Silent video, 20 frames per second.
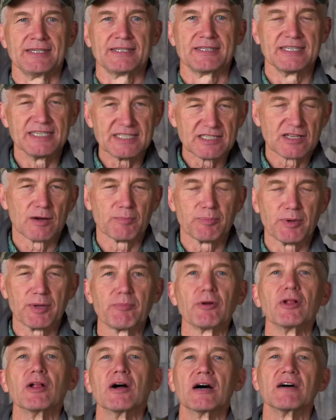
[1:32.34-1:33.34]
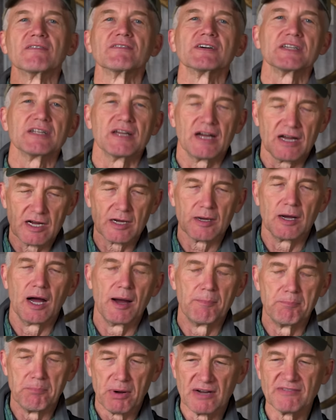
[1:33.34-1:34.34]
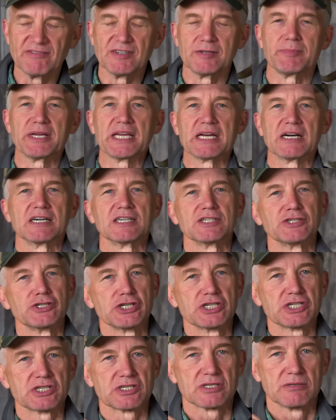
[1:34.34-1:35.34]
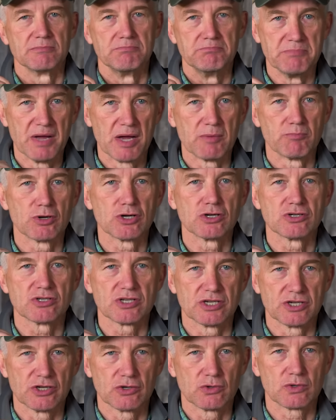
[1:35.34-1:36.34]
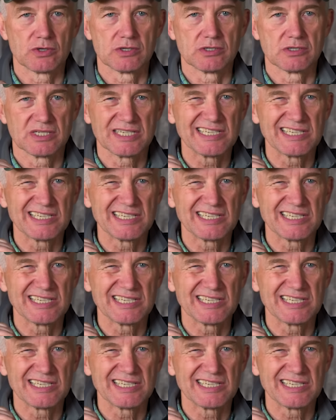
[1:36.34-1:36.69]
These are people an, uh, above and beyond just members and donors.